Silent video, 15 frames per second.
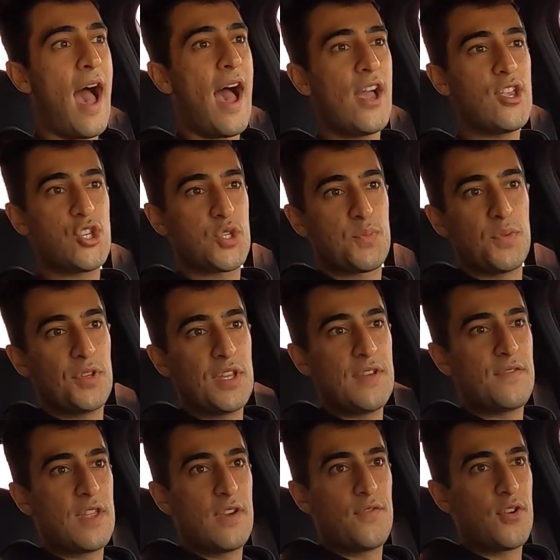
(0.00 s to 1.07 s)
I just
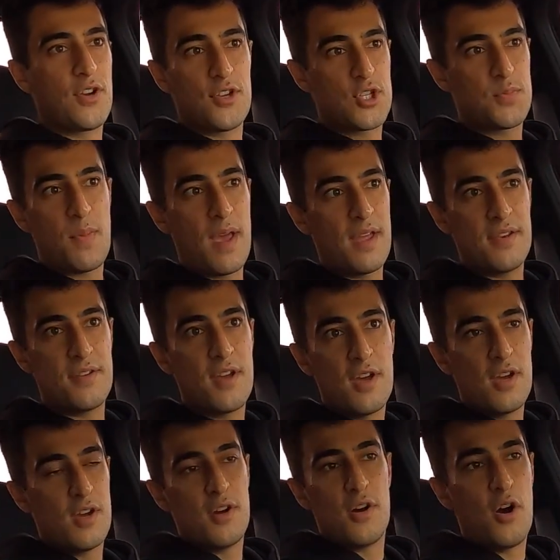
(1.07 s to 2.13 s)
believe that if you're gonna spend
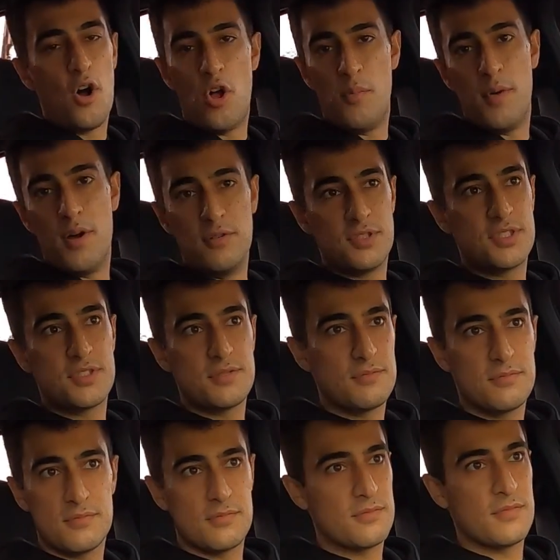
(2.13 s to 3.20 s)
almost,
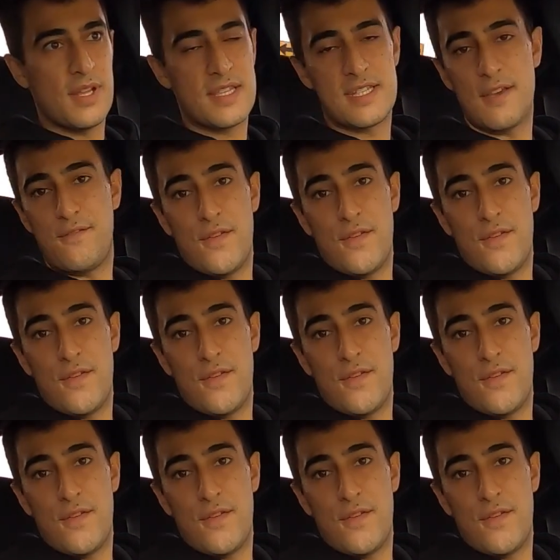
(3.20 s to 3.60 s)
let's say